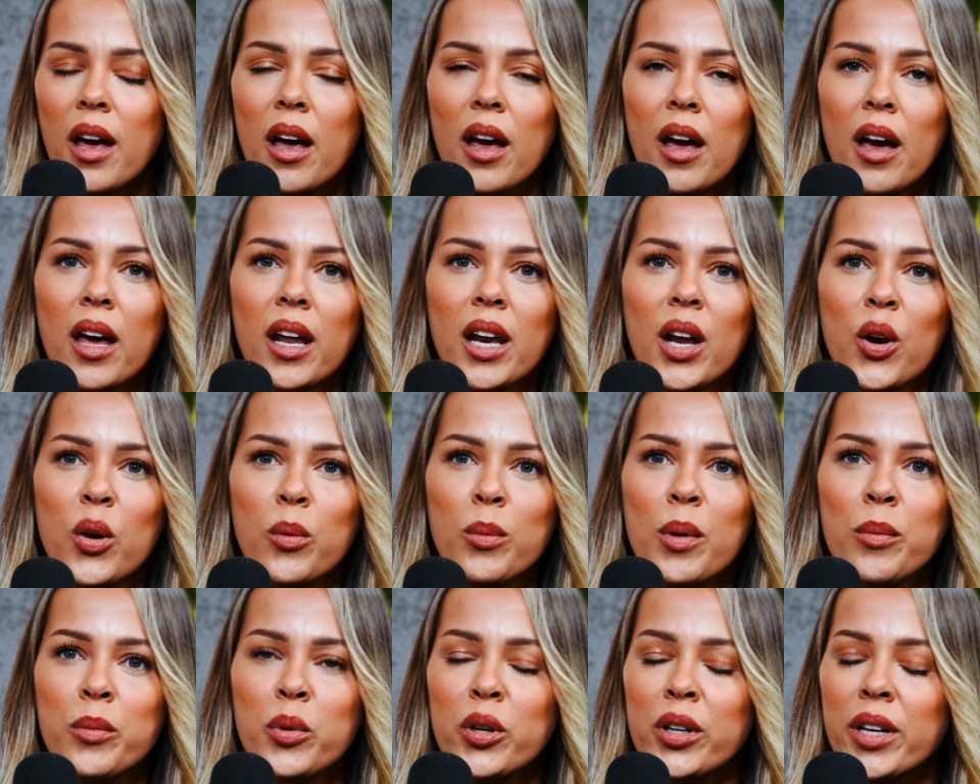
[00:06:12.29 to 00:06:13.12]
And I
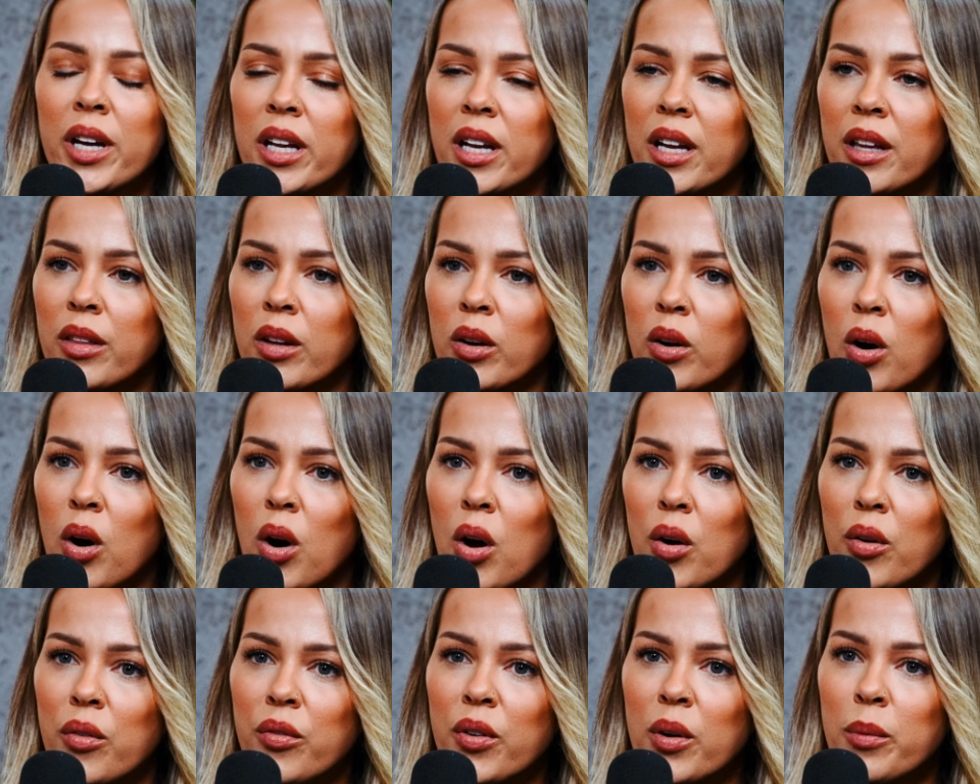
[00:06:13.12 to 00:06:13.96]
remember getting the
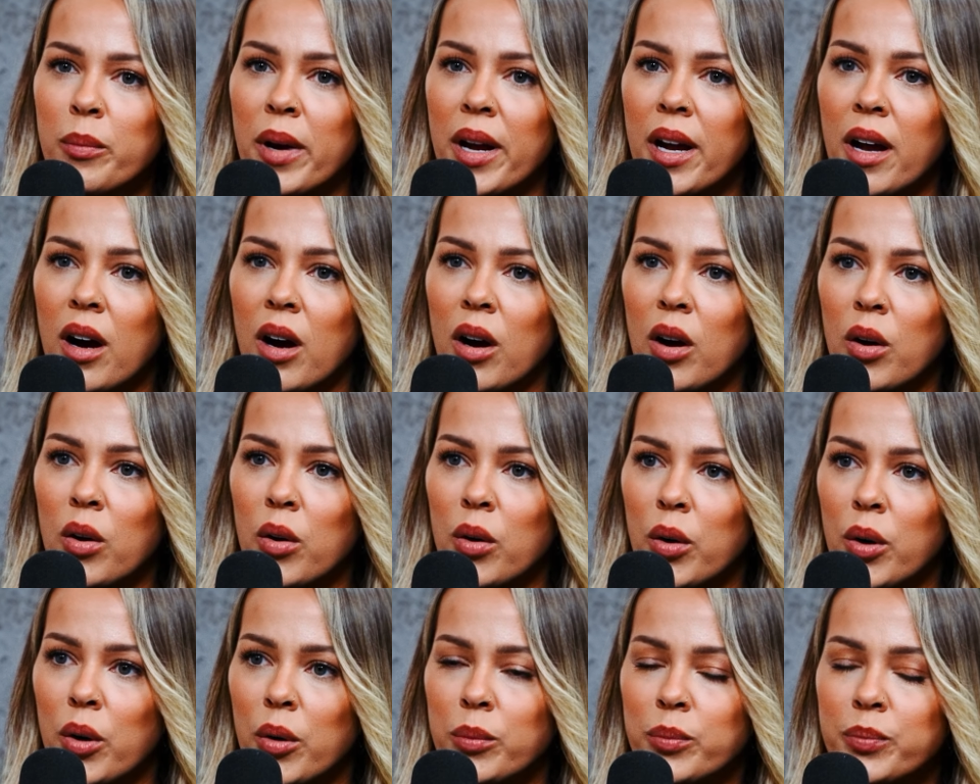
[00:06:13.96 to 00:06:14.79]
call from my
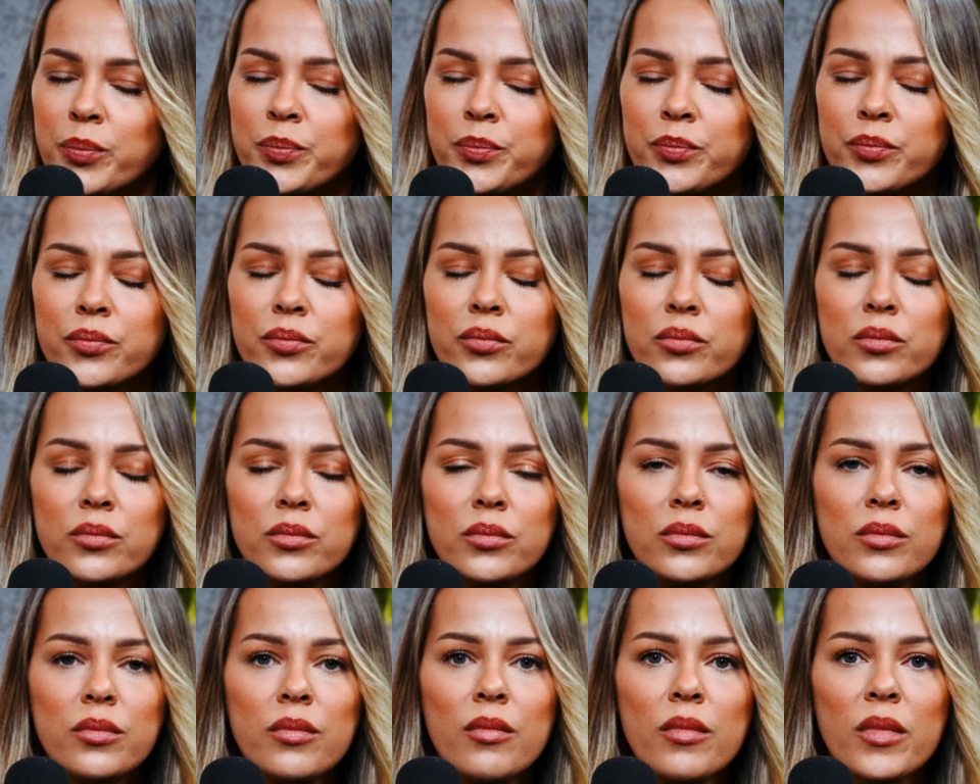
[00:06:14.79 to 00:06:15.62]
uncle,
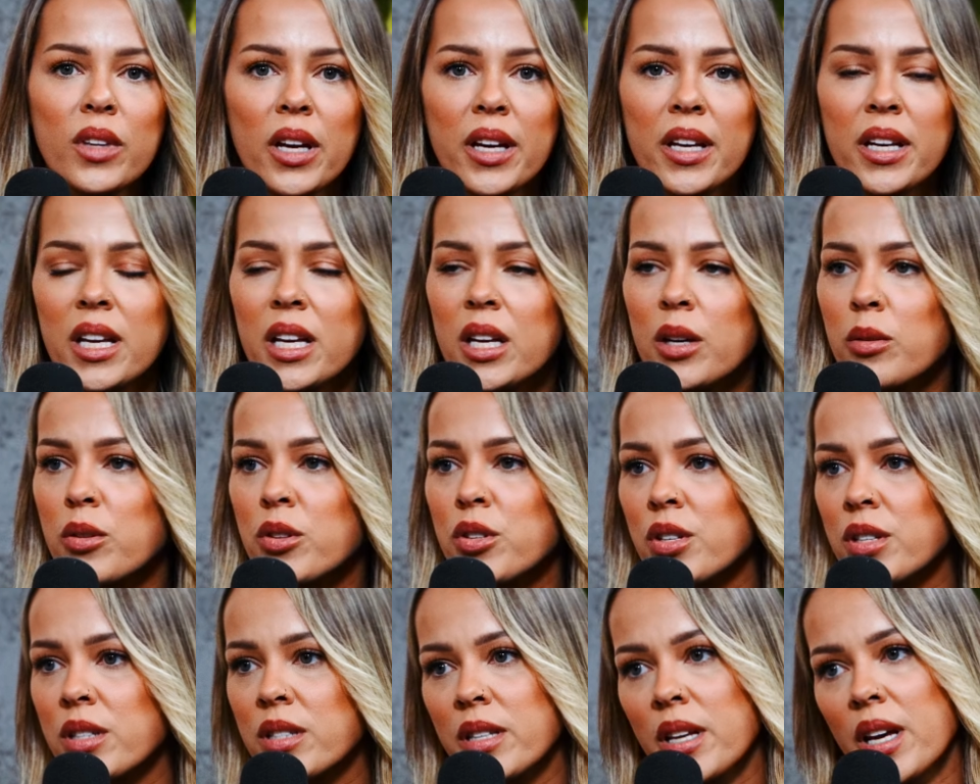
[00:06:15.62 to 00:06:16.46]
and he was
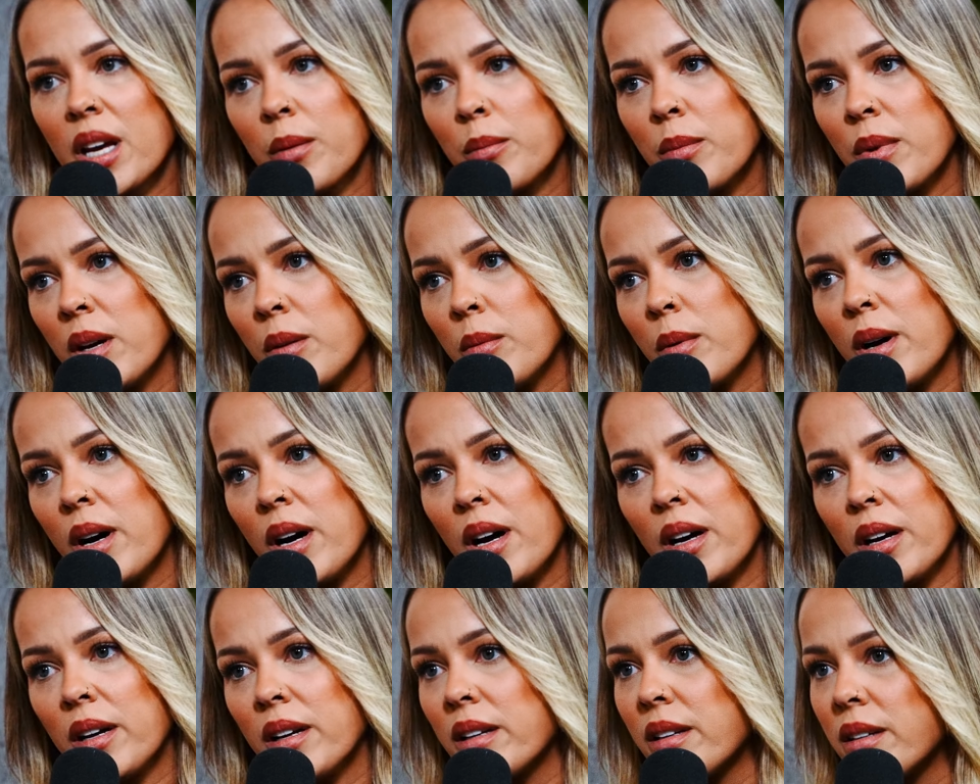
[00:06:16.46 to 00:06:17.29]
just like,
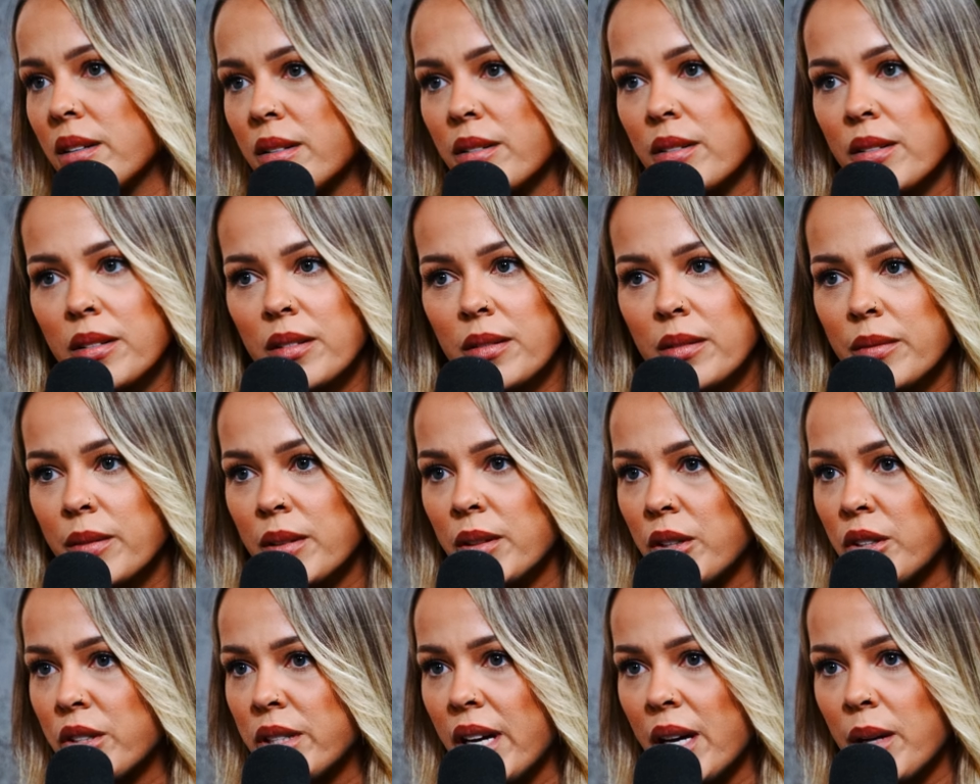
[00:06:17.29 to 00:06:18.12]
Beba,
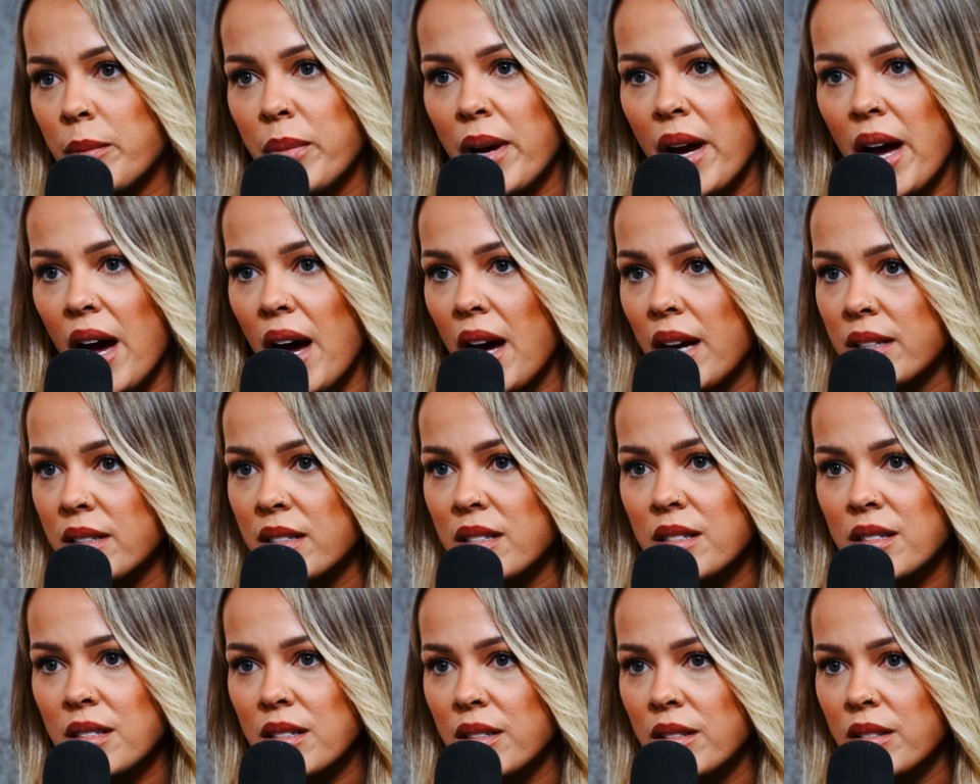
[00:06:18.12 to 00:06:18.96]
your dad
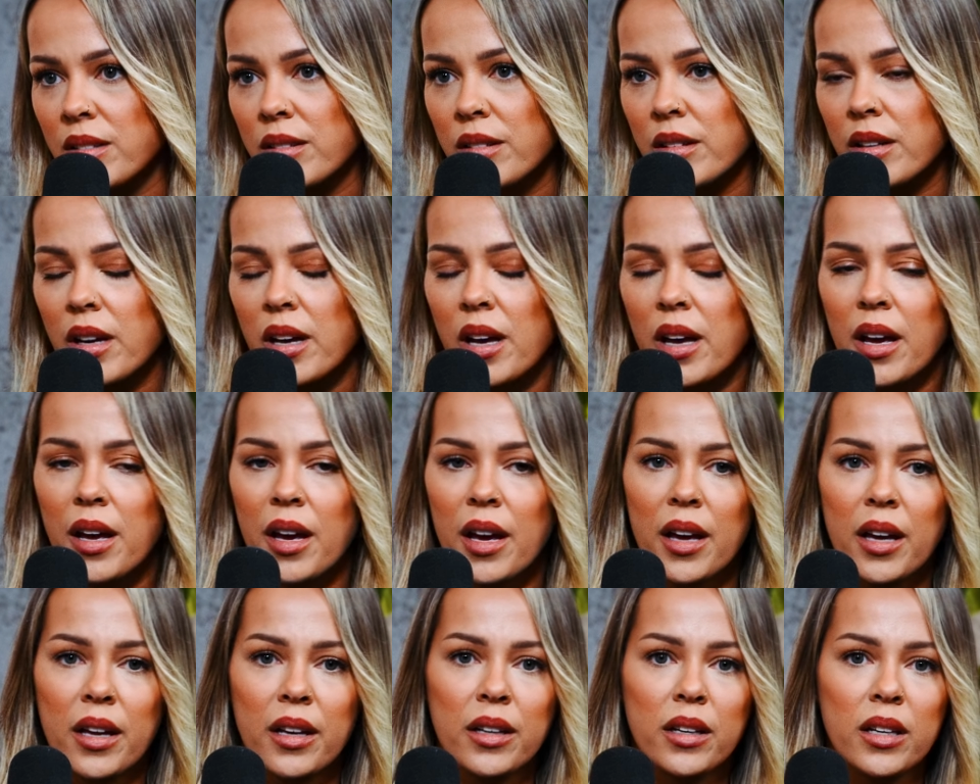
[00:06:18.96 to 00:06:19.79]
passed.
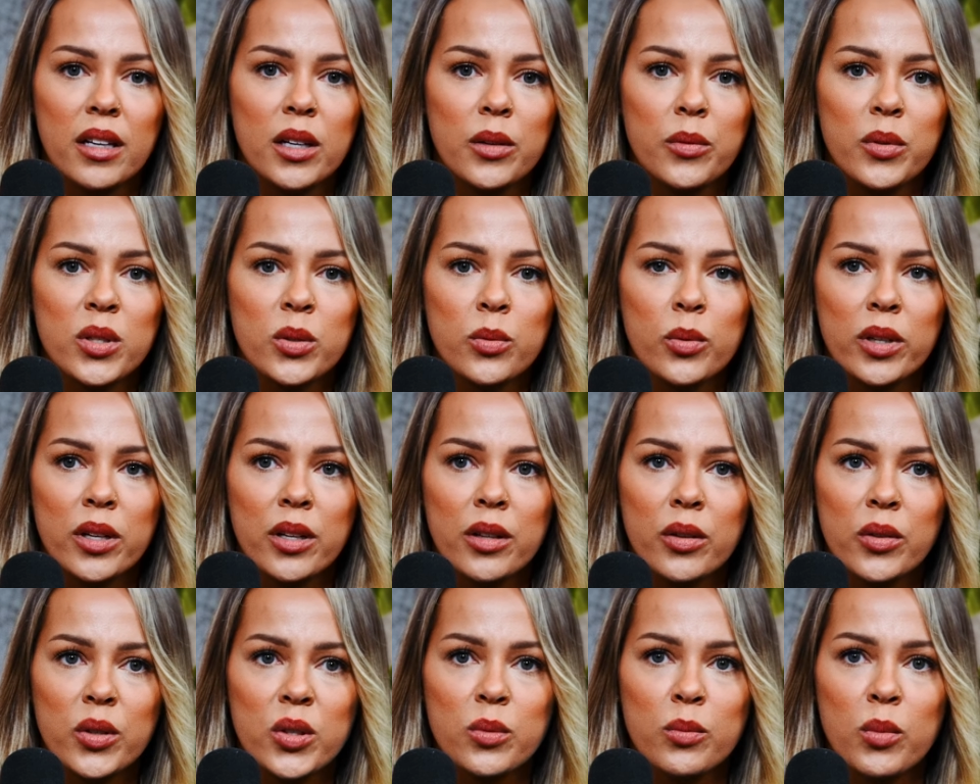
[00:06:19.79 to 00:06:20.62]
And it was one of
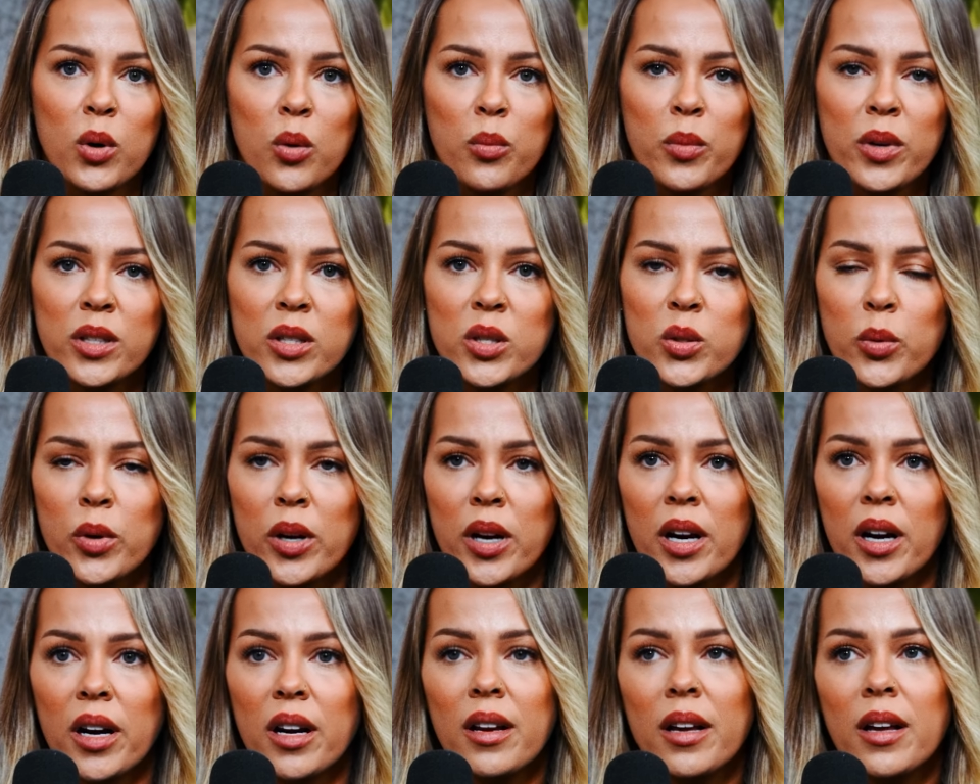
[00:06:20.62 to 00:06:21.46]
those moments
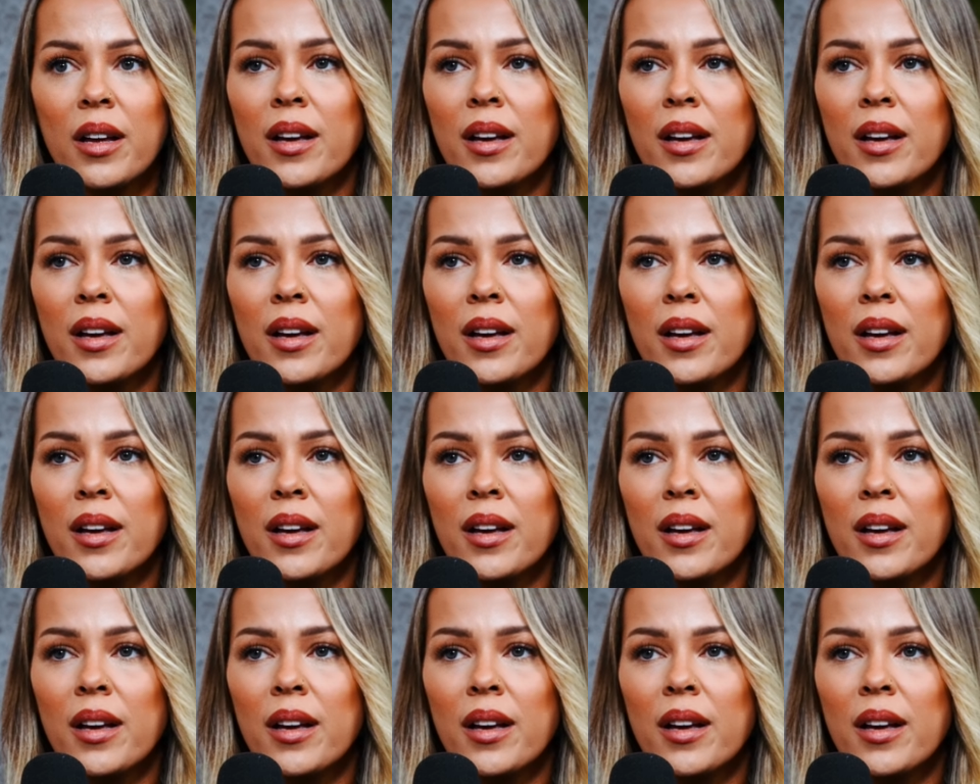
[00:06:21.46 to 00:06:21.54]
where